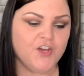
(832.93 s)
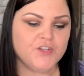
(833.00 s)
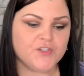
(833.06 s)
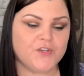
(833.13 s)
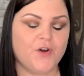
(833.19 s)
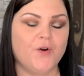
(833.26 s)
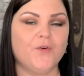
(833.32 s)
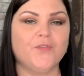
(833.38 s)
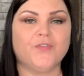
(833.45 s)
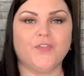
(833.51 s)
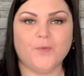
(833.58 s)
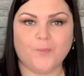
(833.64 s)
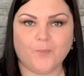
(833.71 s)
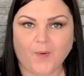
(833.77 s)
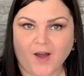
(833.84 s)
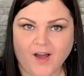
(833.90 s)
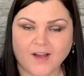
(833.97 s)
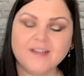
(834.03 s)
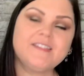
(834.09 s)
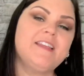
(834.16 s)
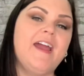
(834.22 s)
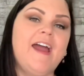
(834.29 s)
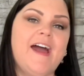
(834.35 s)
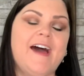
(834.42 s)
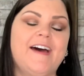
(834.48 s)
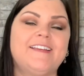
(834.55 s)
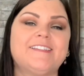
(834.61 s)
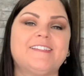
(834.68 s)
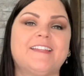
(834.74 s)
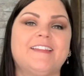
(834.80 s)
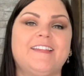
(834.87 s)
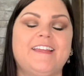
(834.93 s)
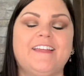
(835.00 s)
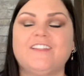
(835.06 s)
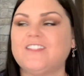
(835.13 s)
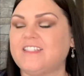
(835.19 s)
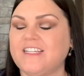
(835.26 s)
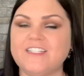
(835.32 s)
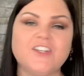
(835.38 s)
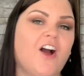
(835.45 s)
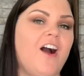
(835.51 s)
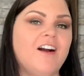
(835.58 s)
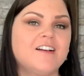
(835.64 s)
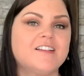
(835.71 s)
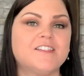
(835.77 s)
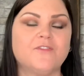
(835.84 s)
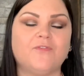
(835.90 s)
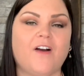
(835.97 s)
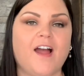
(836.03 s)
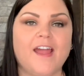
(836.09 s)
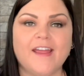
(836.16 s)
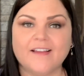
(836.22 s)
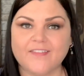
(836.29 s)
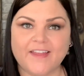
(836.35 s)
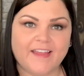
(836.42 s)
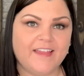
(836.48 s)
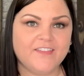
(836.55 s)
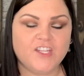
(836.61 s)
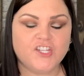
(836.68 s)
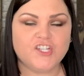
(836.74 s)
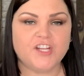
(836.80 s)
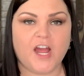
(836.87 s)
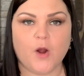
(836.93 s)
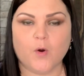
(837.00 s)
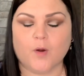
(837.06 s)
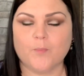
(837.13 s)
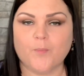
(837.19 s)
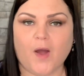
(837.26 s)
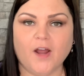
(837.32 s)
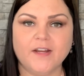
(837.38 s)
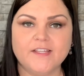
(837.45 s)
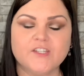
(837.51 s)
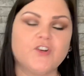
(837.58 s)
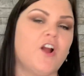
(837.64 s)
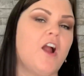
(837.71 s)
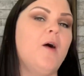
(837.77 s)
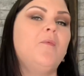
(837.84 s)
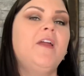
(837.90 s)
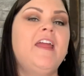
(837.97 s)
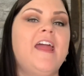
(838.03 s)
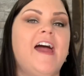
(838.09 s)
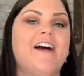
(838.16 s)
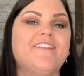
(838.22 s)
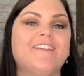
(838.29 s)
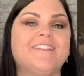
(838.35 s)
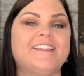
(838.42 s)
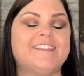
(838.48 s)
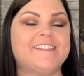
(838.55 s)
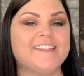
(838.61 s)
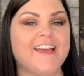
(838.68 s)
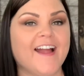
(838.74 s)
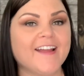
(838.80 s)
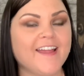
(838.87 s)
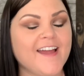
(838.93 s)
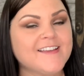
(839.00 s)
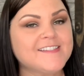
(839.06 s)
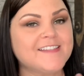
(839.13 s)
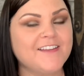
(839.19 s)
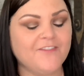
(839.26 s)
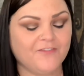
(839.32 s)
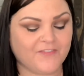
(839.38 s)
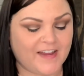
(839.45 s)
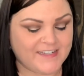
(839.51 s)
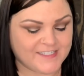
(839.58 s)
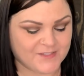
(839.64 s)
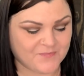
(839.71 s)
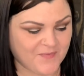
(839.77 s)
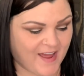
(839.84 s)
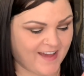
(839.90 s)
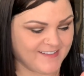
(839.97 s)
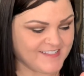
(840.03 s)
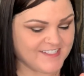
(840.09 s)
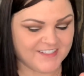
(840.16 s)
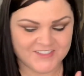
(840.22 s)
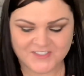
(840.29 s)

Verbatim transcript: So the box has the detoxifying like in the shower body scrub and then the sack has the face mask.